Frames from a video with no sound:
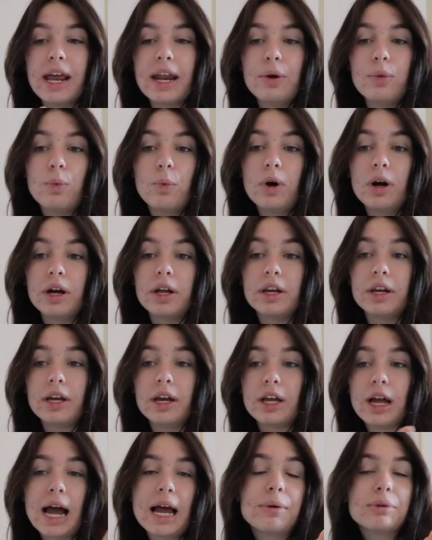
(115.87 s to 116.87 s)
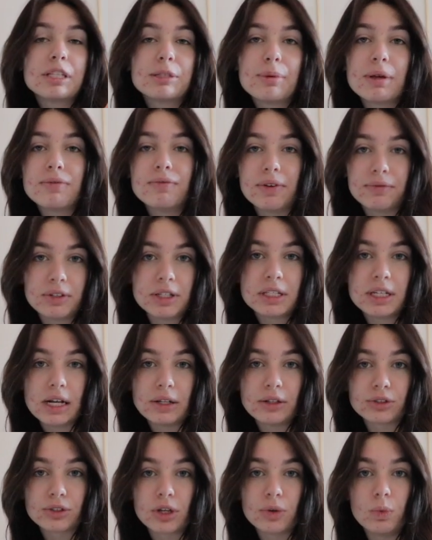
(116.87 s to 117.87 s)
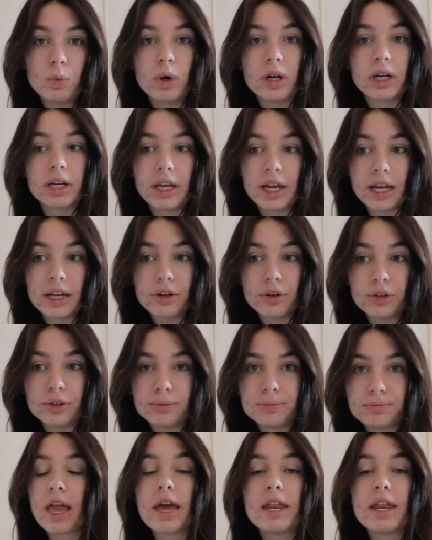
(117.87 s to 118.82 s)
And one, I would spend $15 on one candle